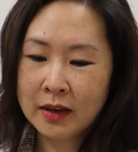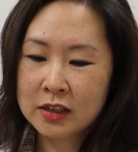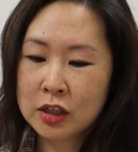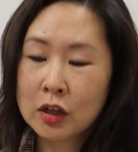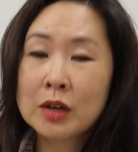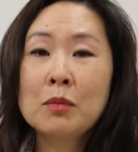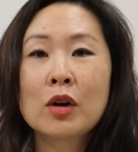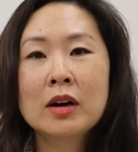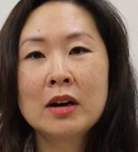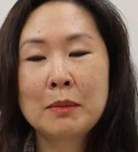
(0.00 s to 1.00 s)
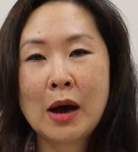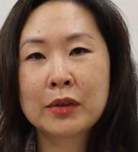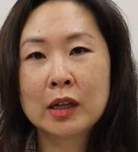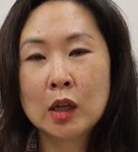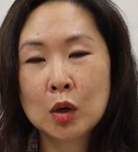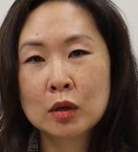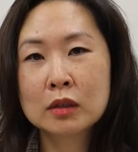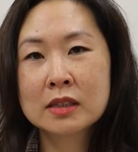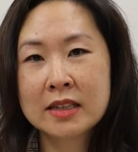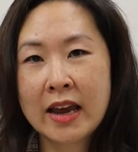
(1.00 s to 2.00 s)
To learn more about the
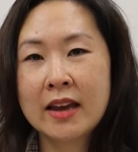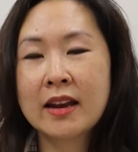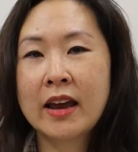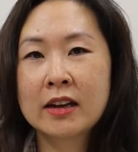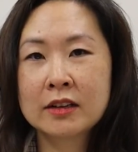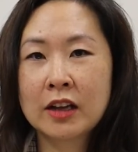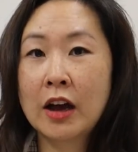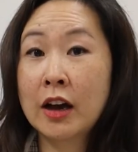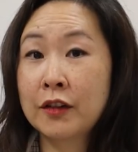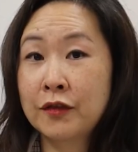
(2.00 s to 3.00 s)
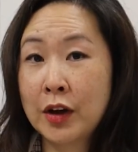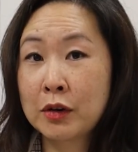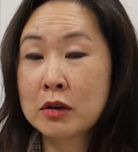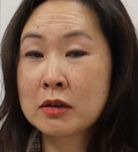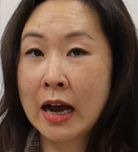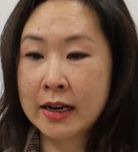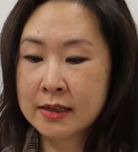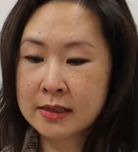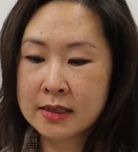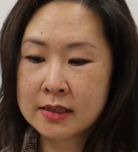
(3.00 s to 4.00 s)
local, state, and federal
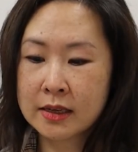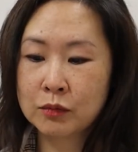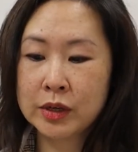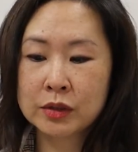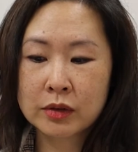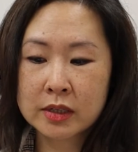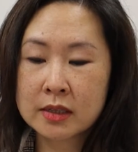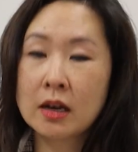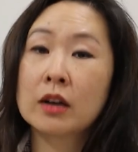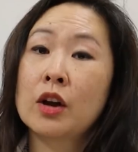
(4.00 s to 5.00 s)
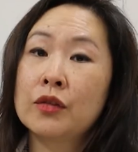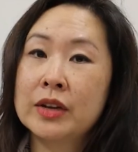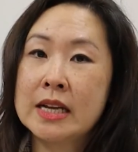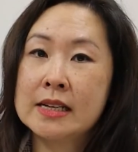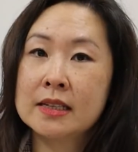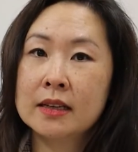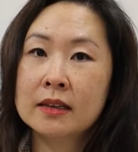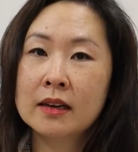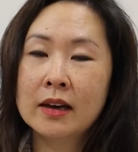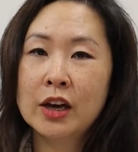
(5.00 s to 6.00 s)
guidances and resources on
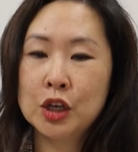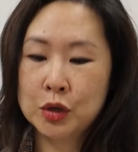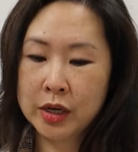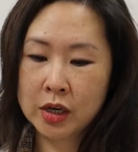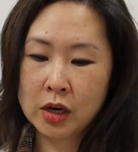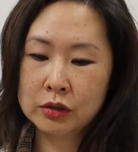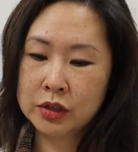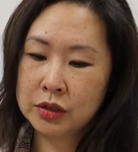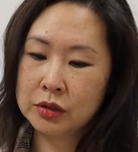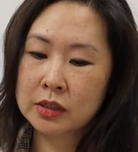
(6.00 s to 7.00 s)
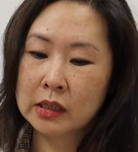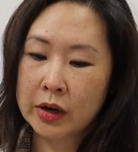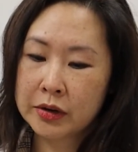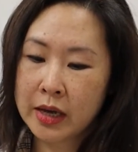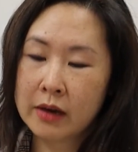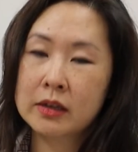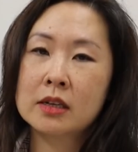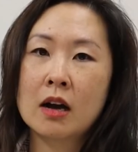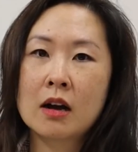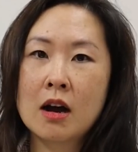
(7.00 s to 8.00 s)
COVID-19, you can go to
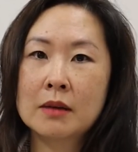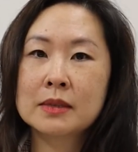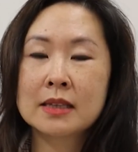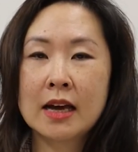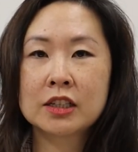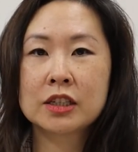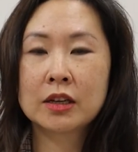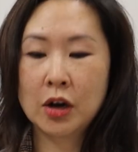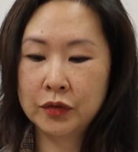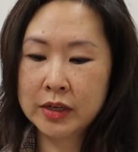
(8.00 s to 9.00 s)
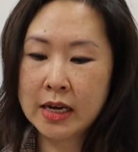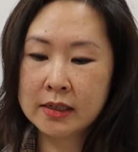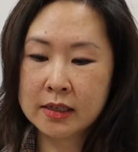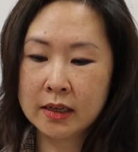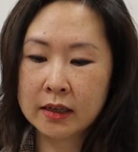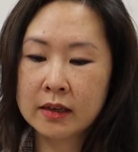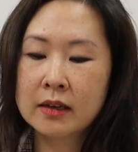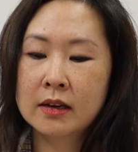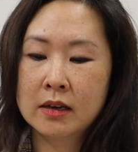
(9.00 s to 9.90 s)
solanocounty.com/COVID-19,